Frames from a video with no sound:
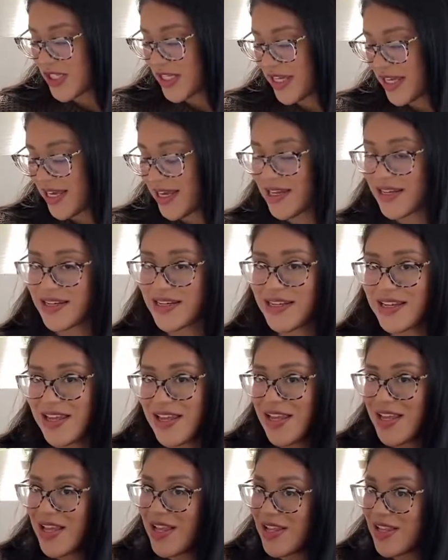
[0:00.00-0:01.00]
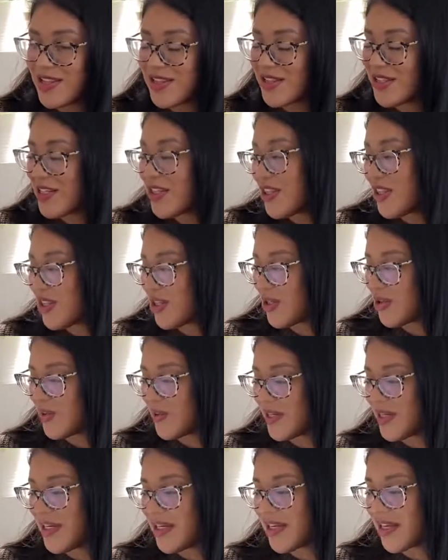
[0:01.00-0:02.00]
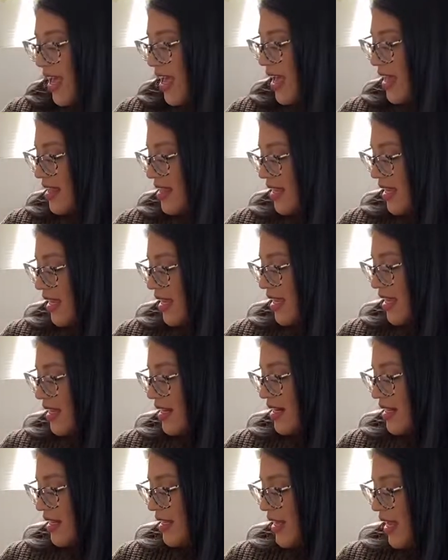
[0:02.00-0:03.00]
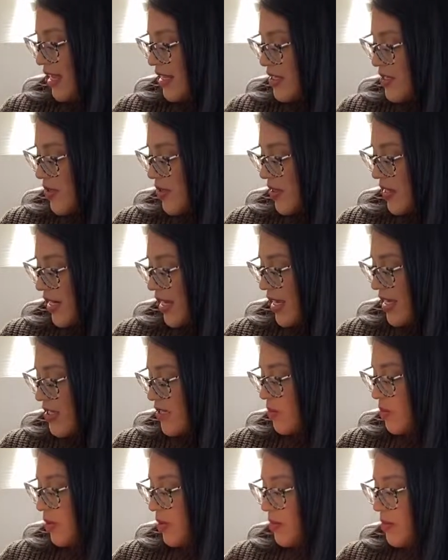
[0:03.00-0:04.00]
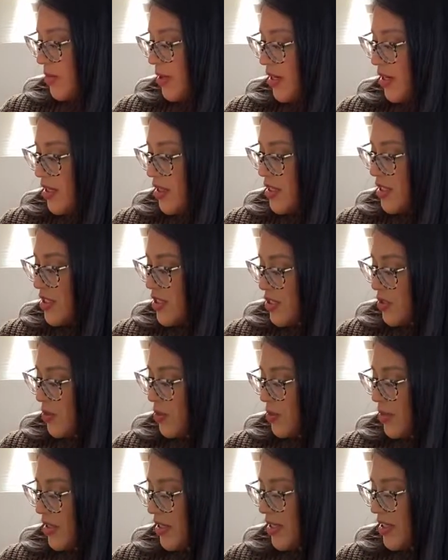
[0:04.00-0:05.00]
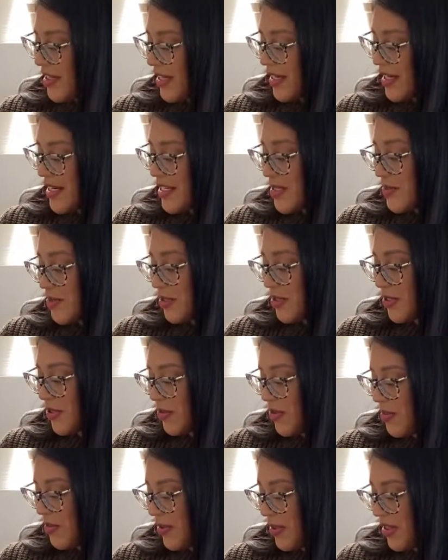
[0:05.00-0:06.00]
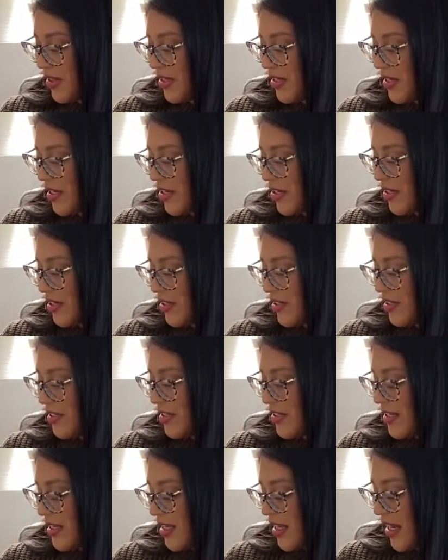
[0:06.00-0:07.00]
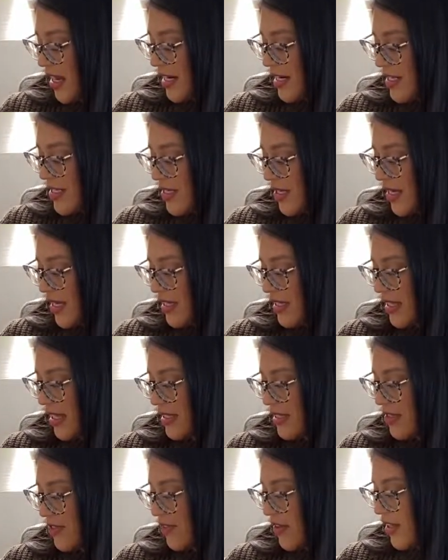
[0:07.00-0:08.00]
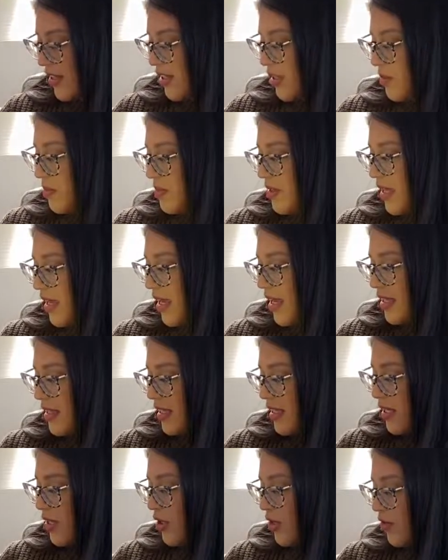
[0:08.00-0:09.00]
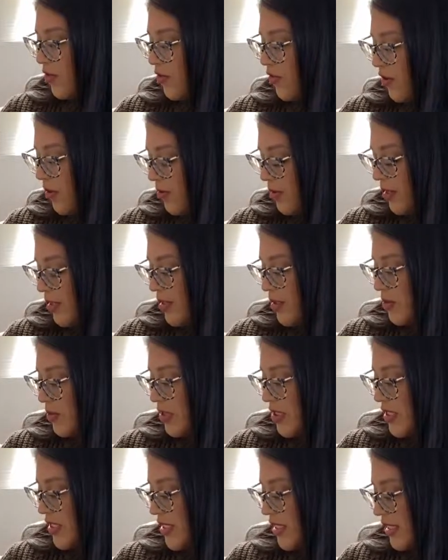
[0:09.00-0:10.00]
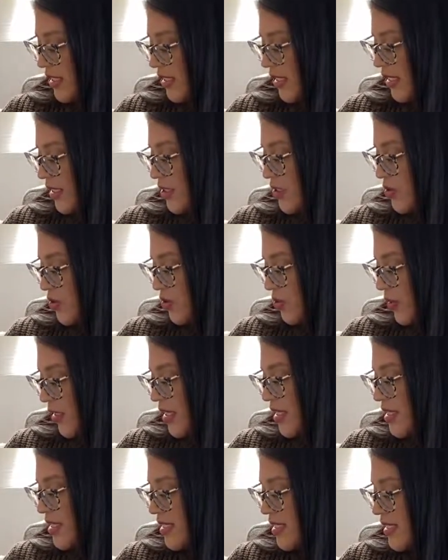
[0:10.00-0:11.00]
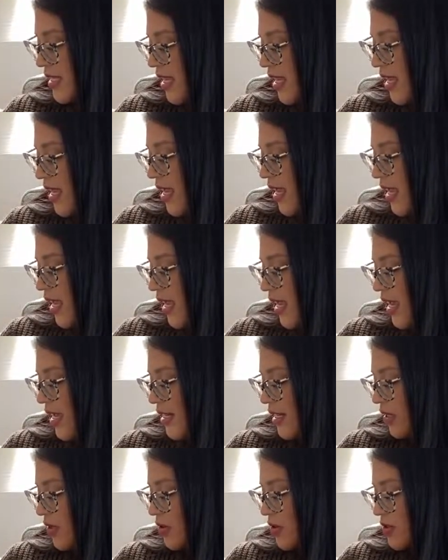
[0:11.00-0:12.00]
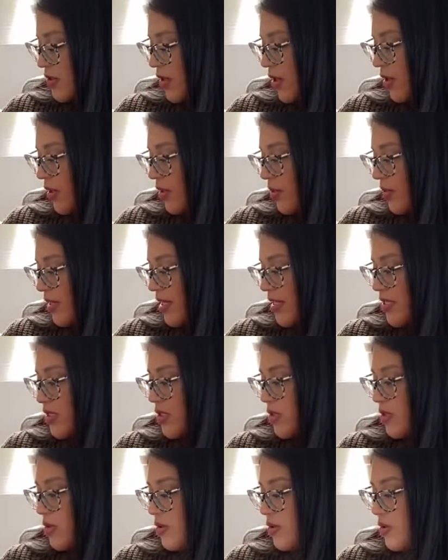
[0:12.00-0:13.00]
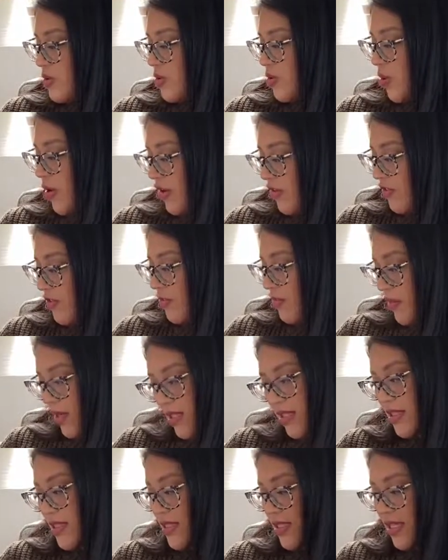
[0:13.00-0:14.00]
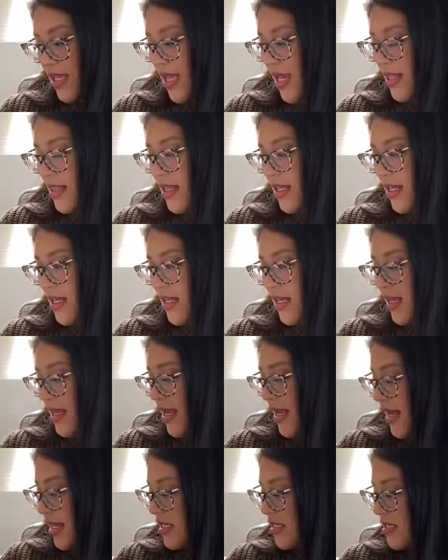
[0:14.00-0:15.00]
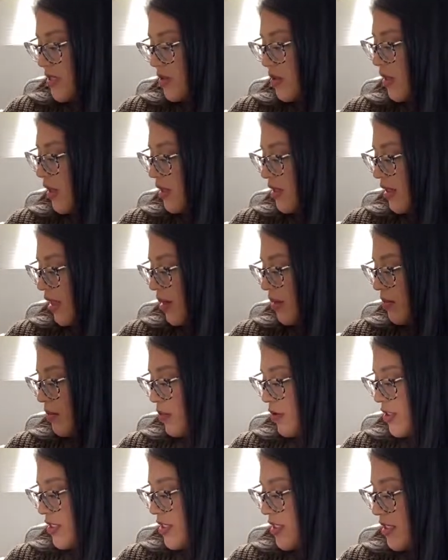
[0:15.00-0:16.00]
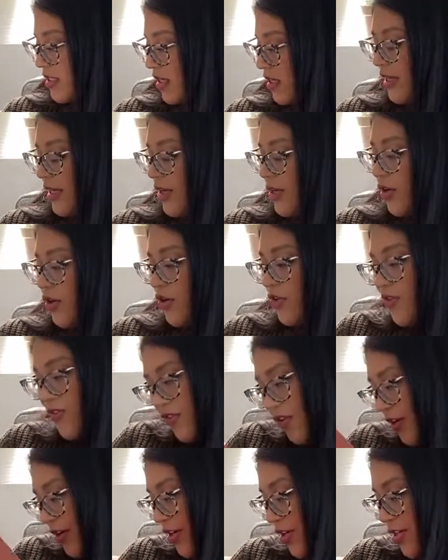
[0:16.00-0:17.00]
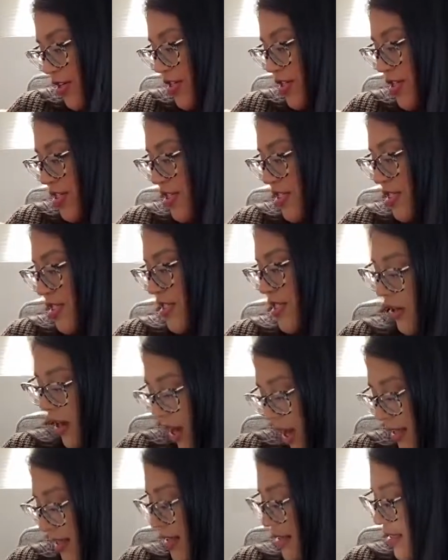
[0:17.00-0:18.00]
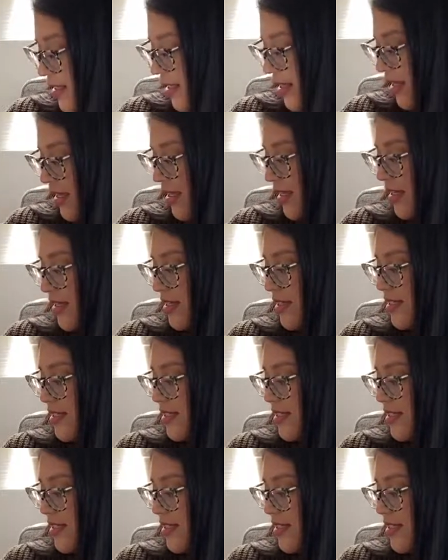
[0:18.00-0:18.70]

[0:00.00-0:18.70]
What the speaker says: can look through it. And then yeah, so has 1 month, 2 month. I need to put the 3 month in here. I need to get that developed. And then her 4 month, which is in like 2 weeks, and it goes all the way to 12 months. And then it has a lot more stuff, like her firsts, holidays,